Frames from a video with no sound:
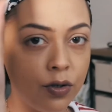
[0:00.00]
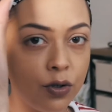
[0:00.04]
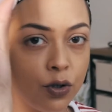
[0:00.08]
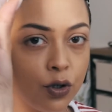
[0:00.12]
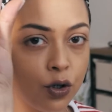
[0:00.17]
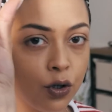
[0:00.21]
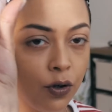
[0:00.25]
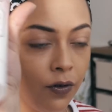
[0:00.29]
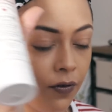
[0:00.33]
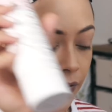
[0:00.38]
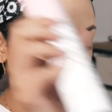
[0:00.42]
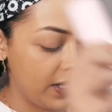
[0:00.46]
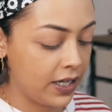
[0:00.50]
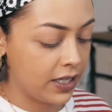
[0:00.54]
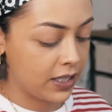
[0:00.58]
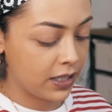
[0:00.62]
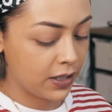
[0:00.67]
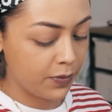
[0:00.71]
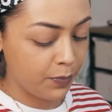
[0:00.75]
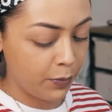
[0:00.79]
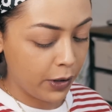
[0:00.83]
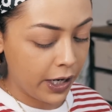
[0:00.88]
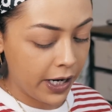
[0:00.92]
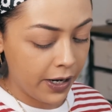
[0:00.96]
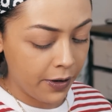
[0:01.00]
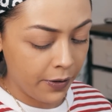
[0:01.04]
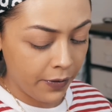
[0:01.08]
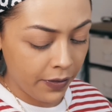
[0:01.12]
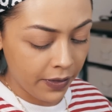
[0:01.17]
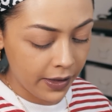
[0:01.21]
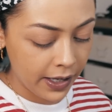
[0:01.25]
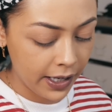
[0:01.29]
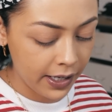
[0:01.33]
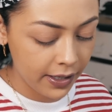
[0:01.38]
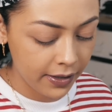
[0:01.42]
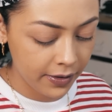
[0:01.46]
Too Faced spray
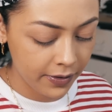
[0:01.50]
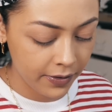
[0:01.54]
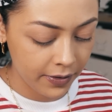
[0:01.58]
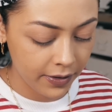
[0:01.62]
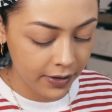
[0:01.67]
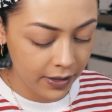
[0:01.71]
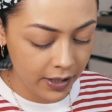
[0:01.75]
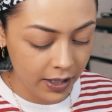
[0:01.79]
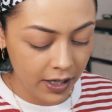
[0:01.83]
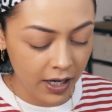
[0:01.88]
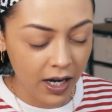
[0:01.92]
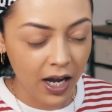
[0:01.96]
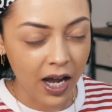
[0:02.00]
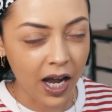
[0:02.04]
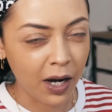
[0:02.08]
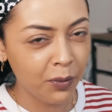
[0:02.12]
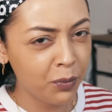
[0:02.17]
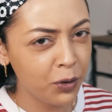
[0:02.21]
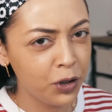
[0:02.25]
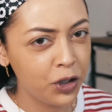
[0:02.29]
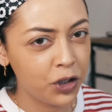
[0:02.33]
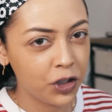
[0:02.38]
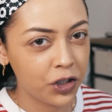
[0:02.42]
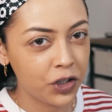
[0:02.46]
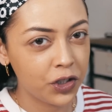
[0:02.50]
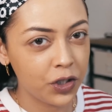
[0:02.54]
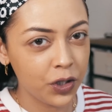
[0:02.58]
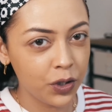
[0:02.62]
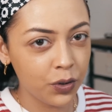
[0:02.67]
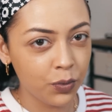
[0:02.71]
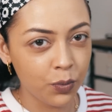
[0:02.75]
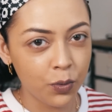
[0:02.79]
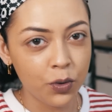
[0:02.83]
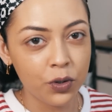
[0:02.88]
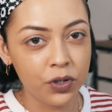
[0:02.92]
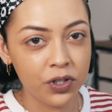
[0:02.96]
on that. I would just
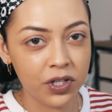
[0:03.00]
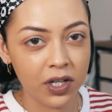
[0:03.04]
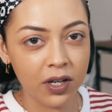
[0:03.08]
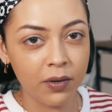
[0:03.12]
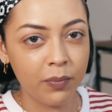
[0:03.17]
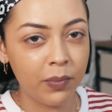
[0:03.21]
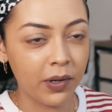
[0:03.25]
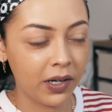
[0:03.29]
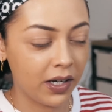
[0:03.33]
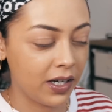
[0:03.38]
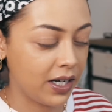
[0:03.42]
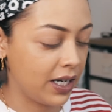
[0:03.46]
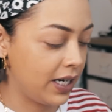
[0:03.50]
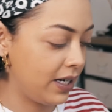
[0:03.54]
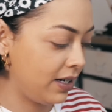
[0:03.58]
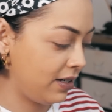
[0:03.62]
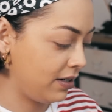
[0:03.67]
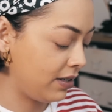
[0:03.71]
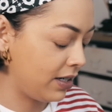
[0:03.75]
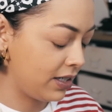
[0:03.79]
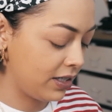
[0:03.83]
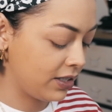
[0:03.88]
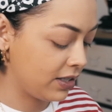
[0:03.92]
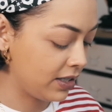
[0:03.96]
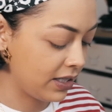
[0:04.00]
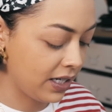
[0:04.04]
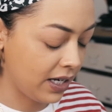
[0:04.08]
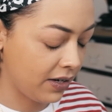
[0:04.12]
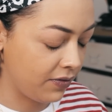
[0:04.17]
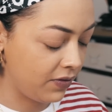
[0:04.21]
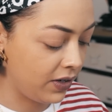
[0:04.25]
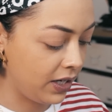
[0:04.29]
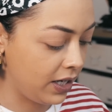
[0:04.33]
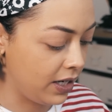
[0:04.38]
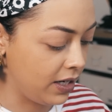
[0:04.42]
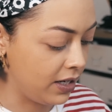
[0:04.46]
use water, but I just
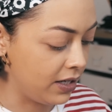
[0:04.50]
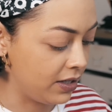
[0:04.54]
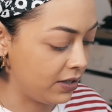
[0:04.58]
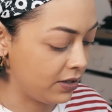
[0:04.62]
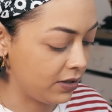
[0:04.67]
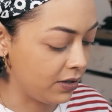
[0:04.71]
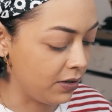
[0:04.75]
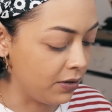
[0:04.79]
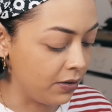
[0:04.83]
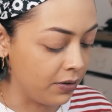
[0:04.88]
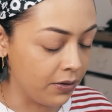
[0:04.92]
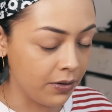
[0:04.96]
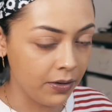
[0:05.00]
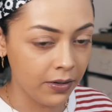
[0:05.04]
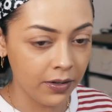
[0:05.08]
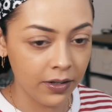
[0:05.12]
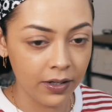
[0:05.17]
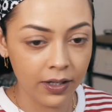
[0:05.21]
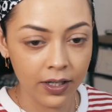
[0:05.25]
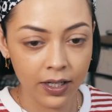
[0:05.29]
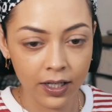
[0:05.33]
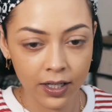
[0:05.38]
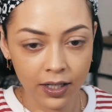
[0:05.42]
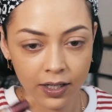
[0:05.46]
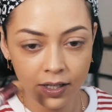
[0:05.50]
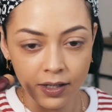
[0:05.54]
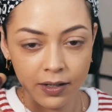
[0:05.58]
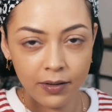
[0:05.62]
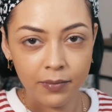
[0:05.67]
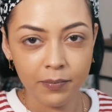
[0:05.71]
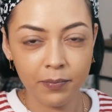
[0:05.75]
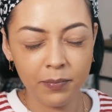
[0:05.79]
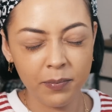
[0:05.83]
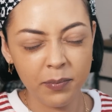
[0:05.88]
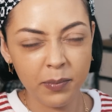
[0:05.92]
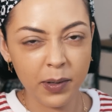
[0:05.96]
have it here, so
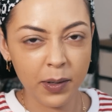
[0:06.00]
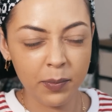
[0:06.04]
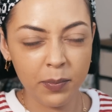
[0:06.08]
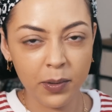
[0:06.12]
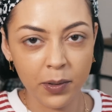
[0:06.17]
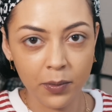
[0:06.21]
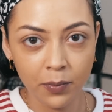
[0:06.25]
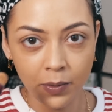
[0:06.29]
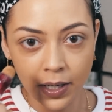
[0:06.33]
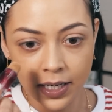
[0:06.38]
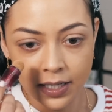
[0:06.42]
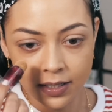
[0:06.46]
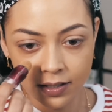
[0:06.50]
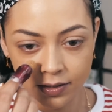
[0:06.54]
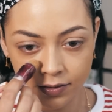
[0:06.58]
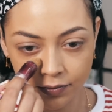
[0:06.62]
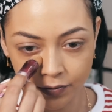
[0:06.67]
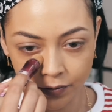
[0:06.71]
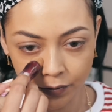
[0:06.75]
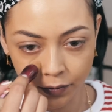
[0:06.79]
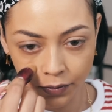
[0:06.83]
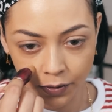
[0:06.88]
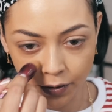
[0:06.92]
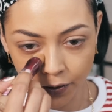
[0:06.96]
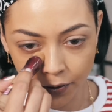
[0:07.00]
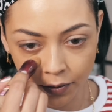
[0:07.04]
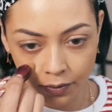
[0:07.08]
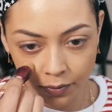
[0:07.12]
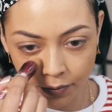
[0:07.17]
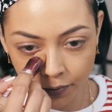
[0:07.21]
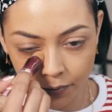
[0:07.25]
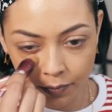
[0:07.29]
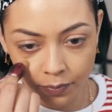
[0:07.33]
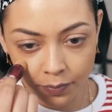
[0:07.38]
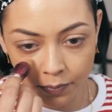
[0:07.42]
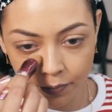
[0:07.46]
a bit wasteful though.
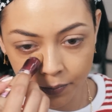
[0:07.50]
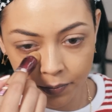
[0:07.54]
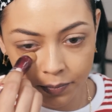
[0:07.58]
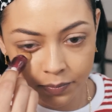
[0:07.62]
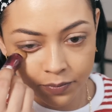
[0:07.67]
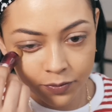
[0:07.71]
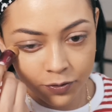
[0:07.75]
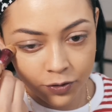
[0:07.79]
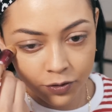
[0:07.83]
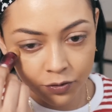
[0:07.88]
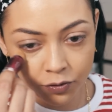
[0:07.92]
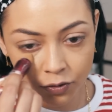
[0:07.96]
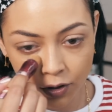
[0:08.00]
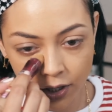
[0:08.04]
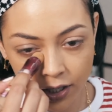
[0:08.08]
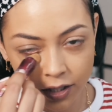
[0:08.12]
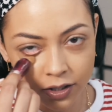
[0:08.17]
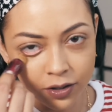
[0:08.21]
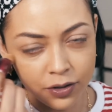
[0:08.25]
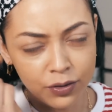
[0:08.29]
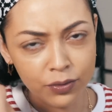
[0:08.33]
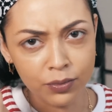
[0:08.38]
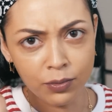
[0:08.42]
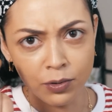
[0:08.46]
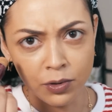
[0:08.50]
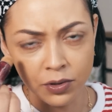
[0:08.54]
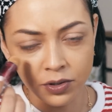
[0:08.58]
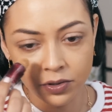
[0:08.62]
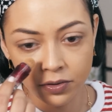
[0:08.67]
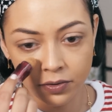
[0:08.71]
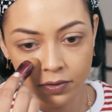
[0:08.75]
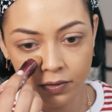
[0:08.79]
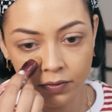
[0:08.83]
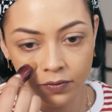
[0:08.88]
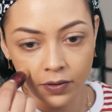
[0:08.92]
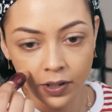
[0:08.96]
Just try and use
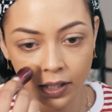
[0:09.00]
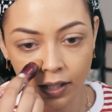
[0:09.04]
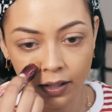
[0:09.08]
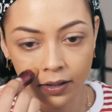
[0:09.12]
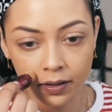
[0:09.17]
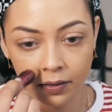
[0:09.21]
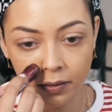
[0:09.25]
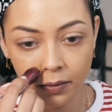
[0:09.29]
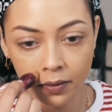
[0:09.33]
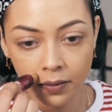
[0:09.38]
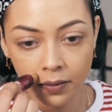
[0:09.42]
water if you can.